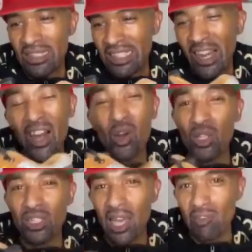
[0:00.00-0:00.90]
I've got
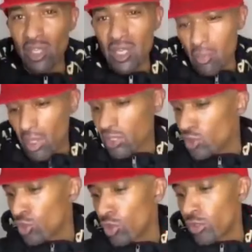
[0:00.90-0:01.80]
to have it. But the
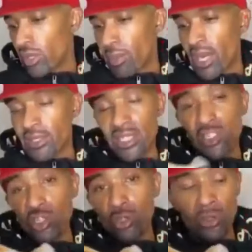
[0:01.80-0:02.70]
story about this
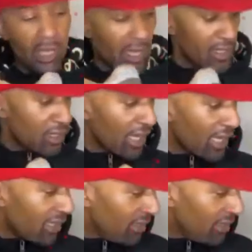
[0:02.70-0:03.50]
shoe now is like,